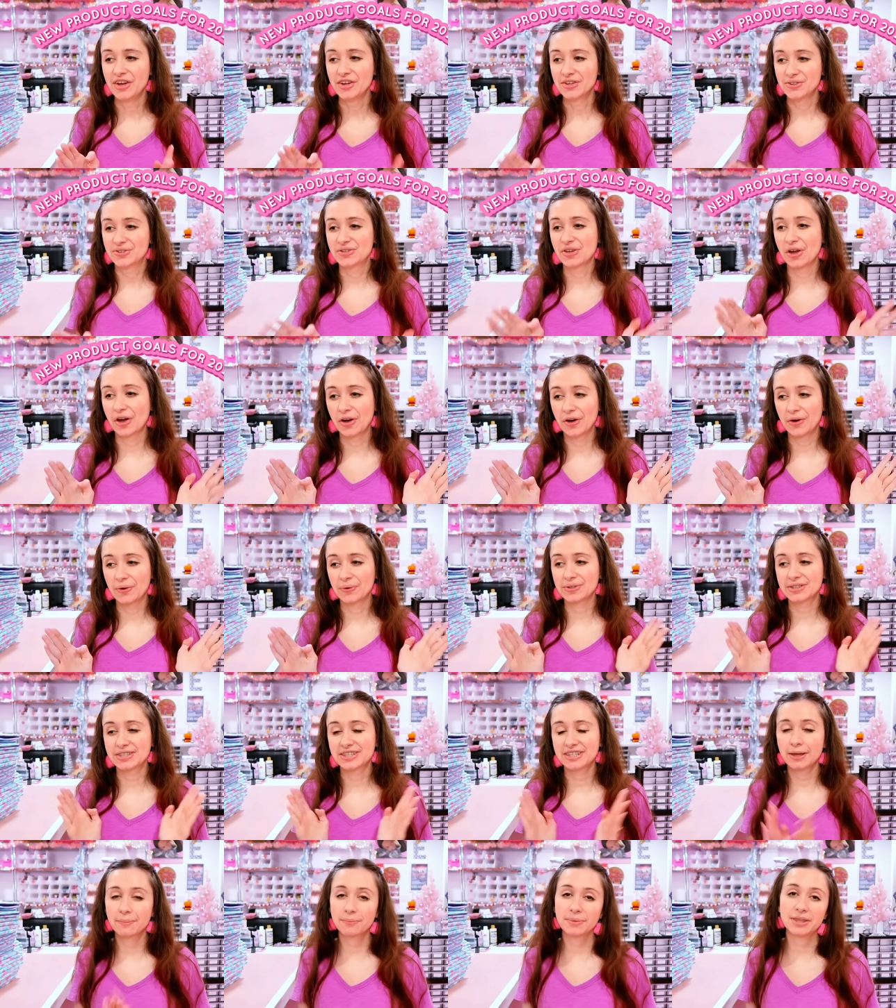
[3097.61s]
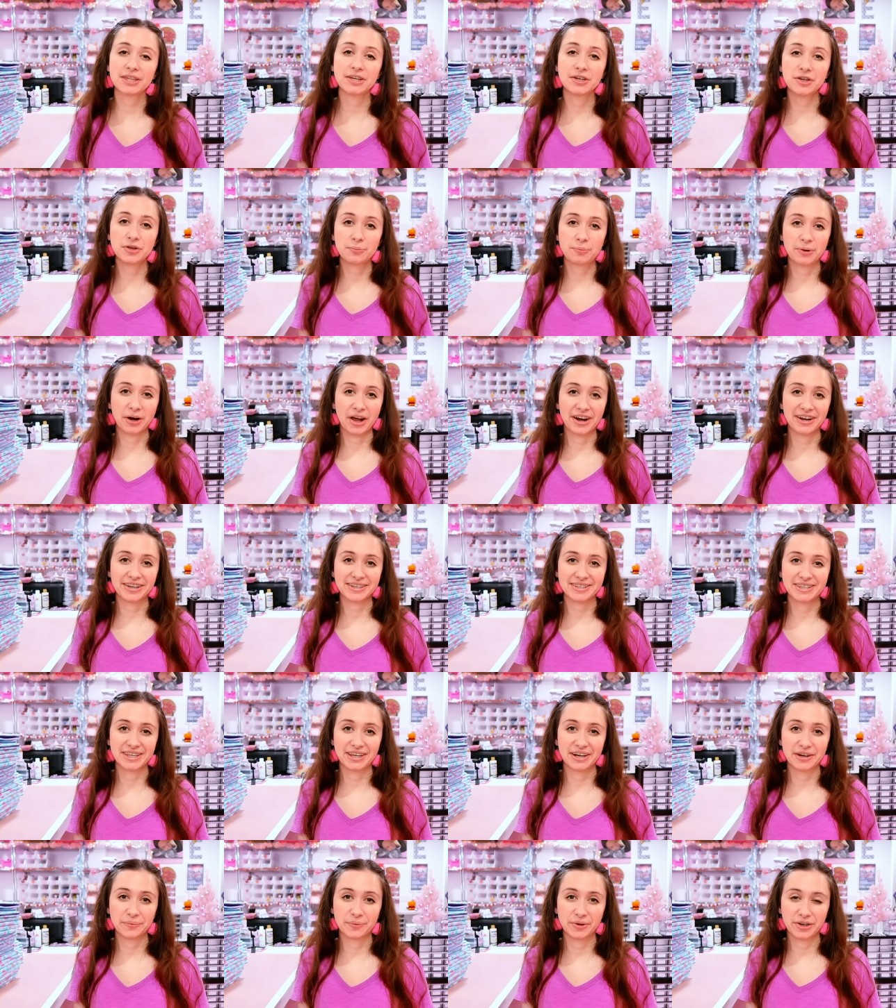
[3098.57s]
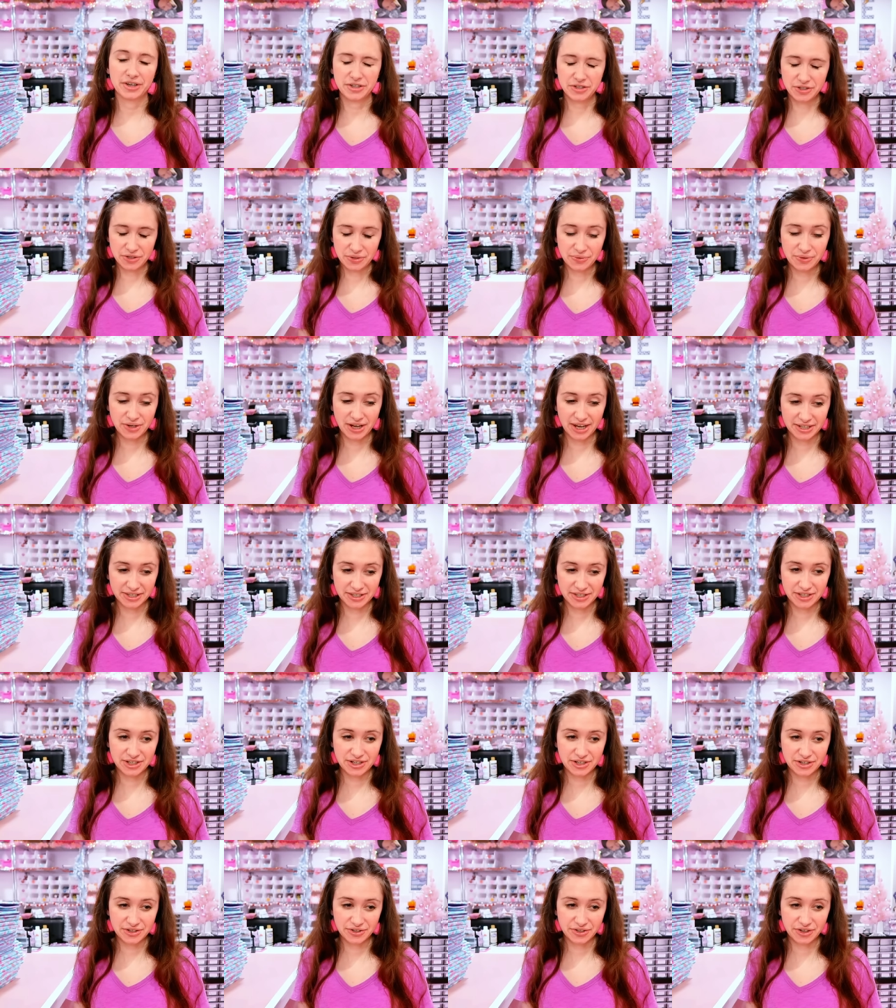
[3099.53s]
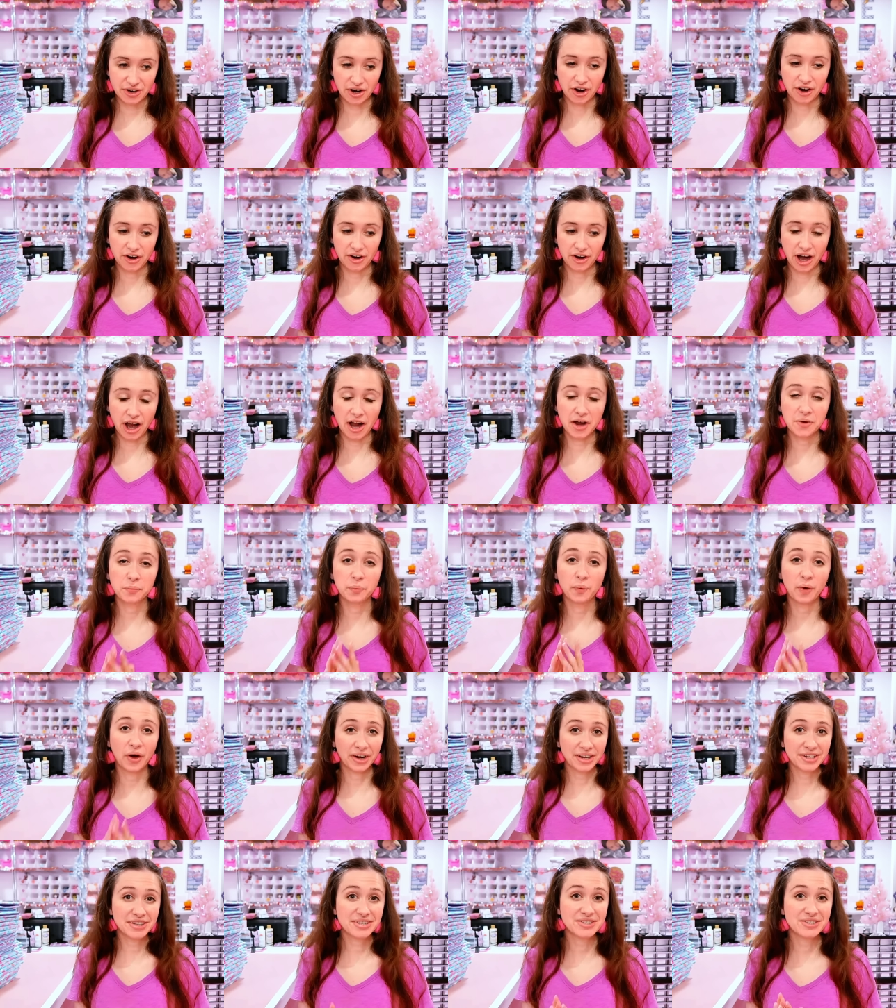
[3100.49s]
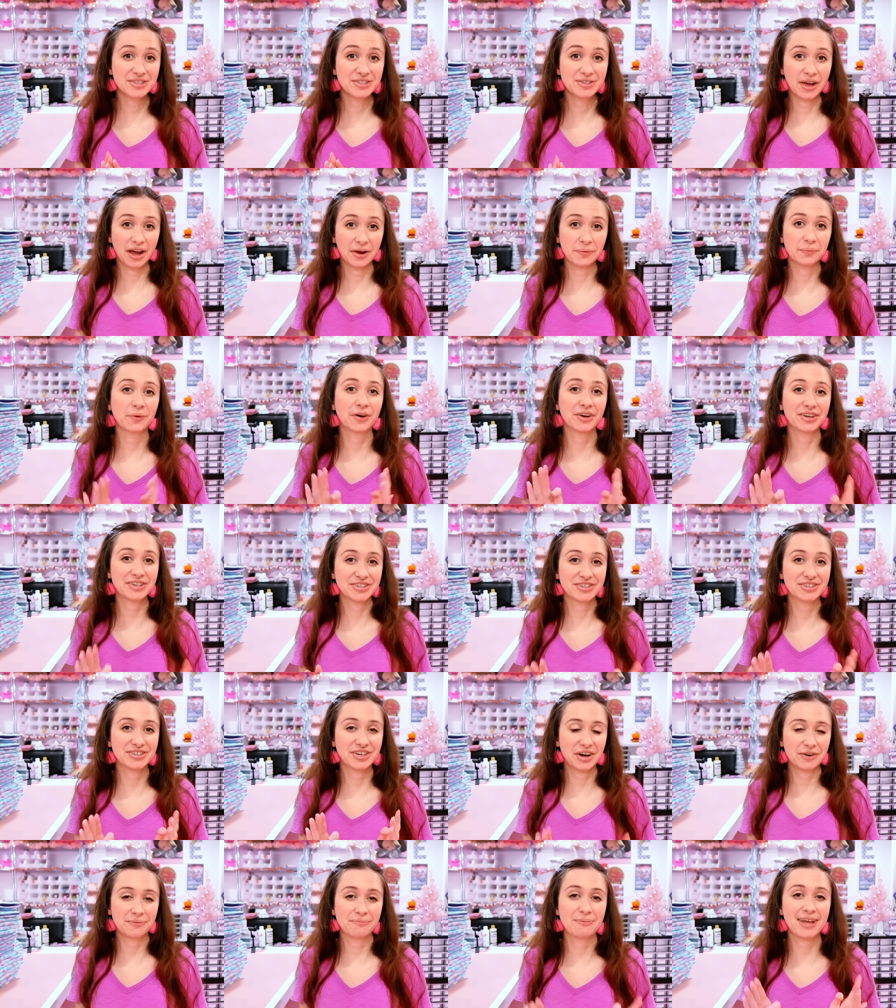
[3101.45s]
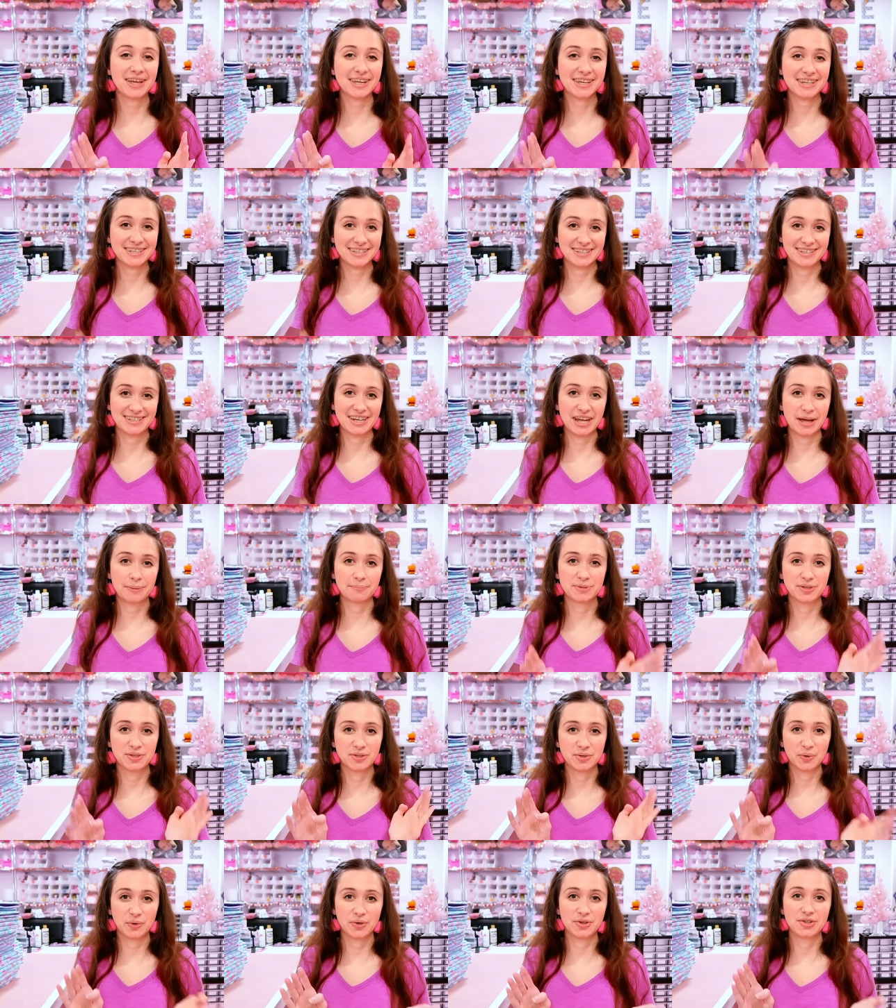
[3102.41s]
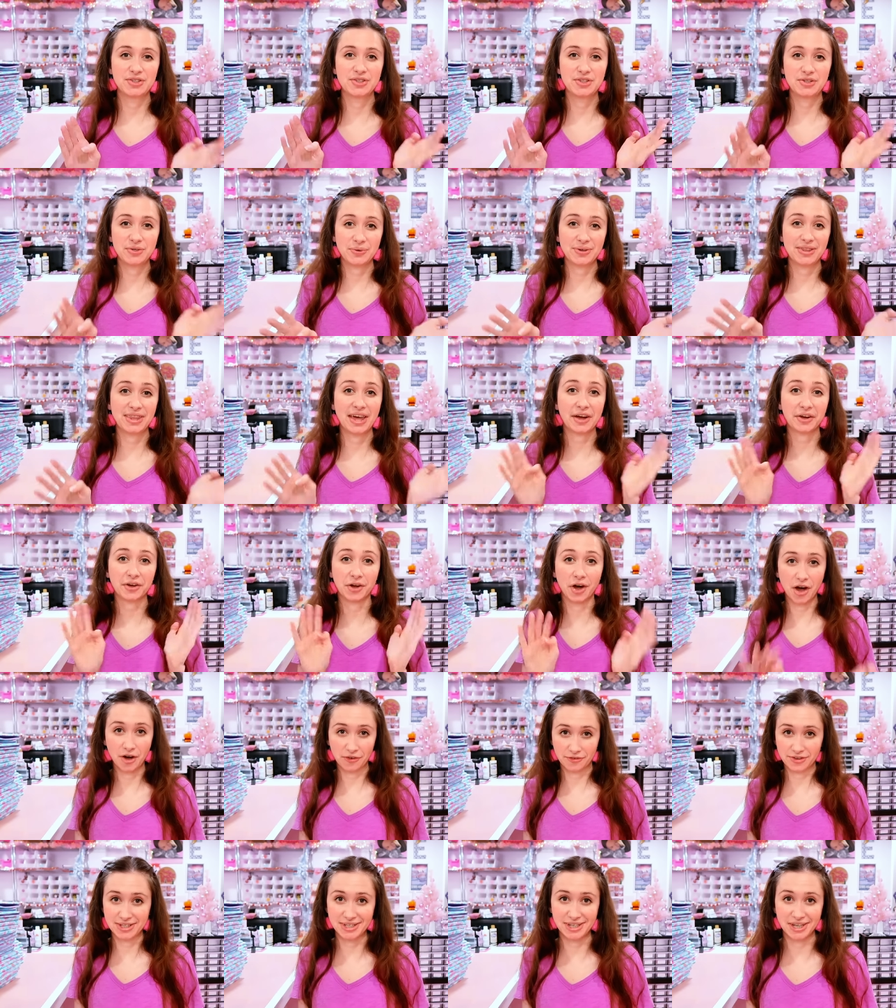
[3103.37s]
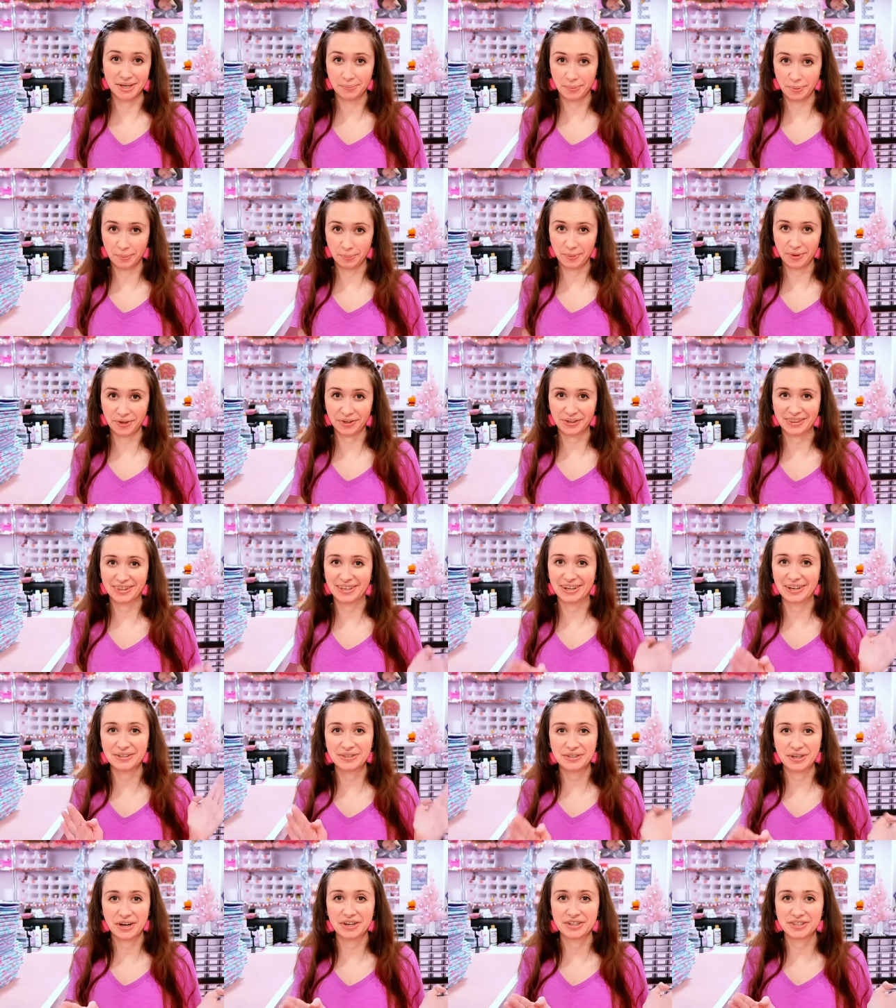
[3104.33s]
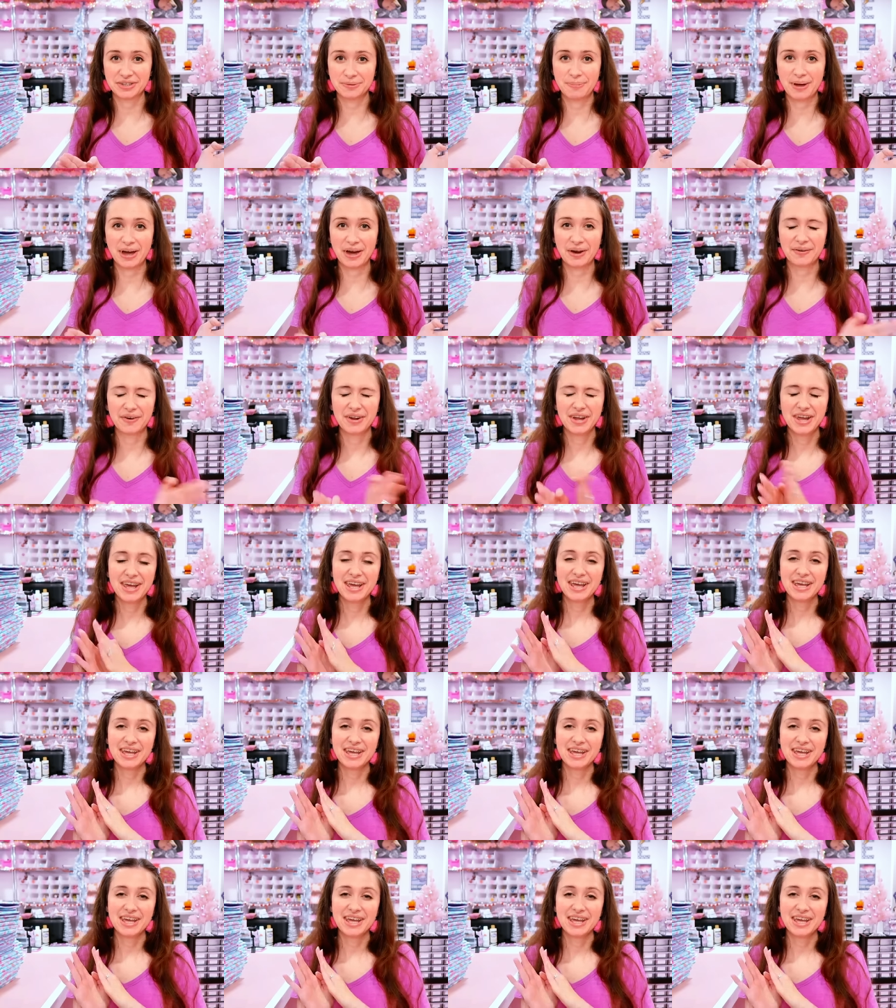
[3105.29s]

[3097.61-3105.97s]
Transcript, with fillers: So some of the new products that I want to do next year are I want to I want to start making steps towards doing that coffee table book that I talked about